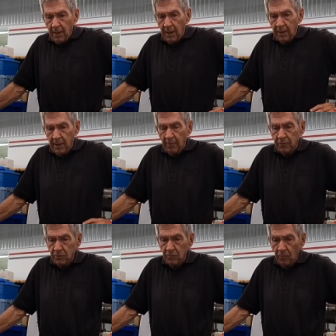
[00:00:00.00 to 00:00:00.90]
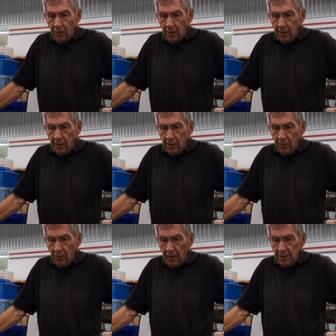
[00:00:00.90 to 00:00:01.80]
that, that was one of the
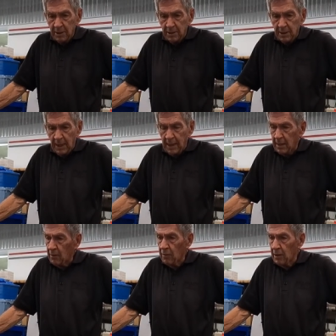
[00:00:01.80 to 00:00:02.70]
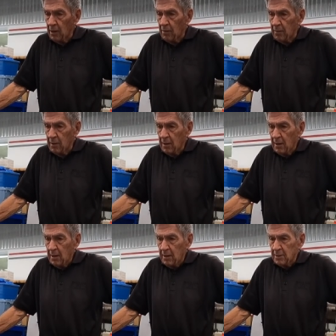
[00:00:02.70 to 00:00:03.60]
curiosities that I had early on,
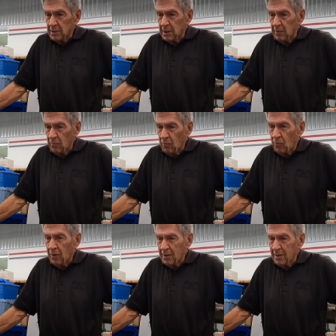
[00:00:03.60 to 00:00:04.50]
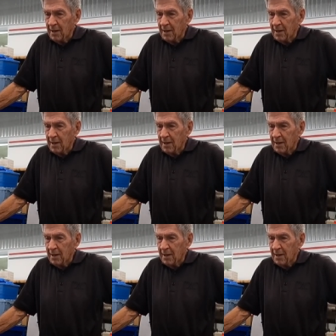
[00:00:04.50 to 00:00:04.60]
to say, what,